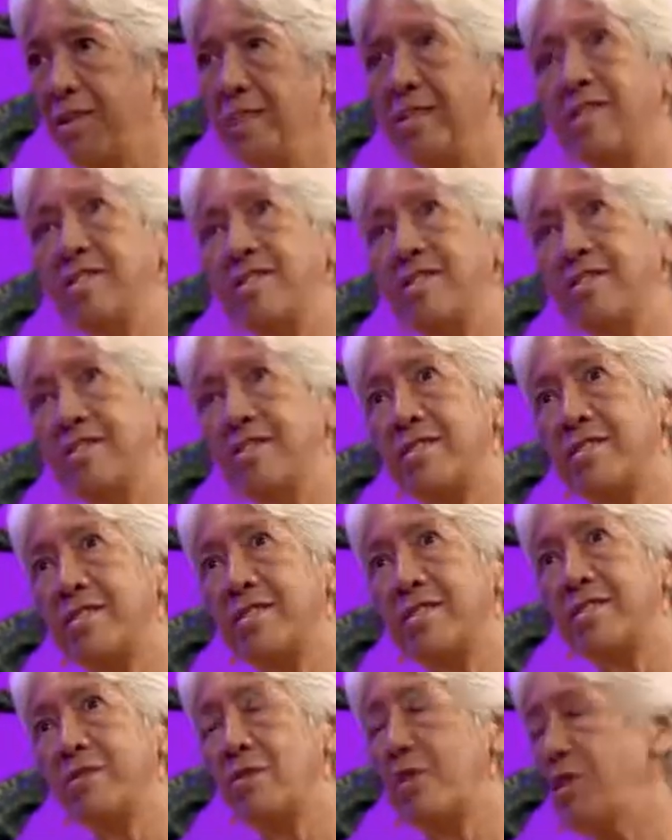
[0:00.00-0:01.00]
It's
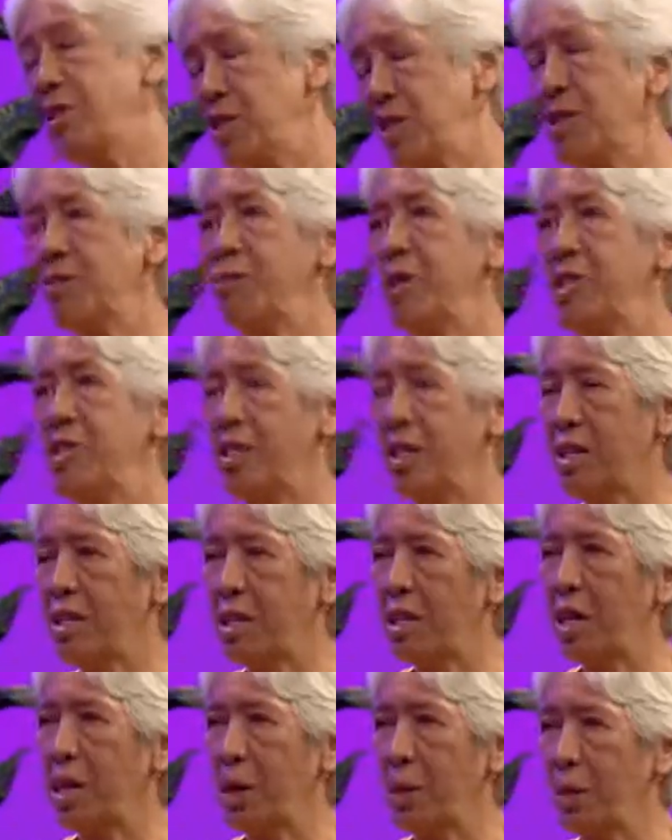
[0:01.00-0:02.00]
an amazing
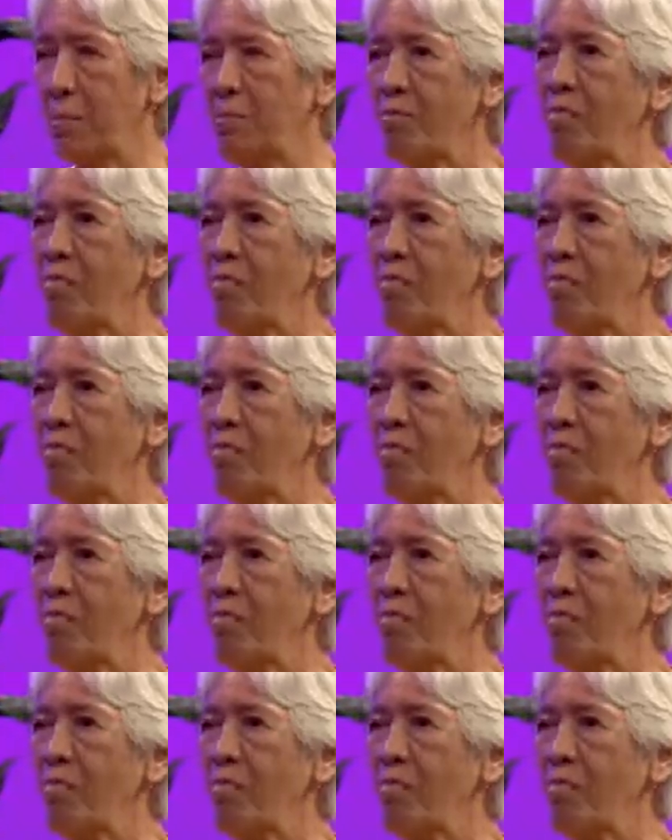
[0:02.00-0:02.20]
thing.